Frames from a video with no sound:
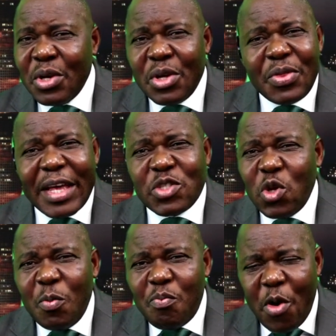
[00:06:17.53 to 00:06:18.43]
there is no
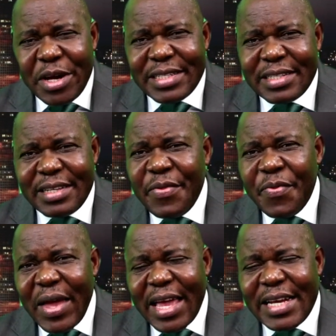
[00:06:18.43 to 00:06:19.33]
point in
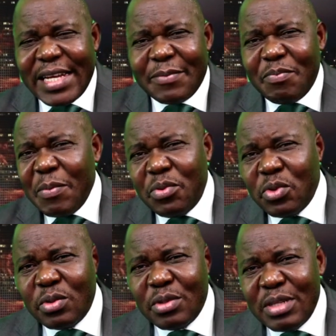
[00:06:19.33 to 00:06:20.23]
thinking that
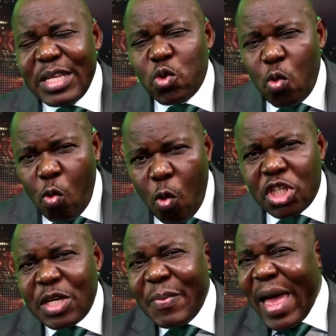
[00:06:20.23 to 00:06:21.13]
people need to
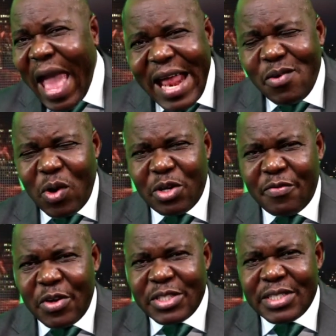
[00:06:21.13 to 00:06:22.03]
worship any one of
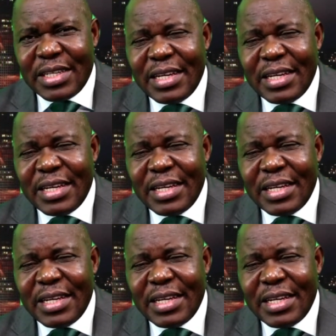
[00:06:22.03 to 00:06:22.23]
us.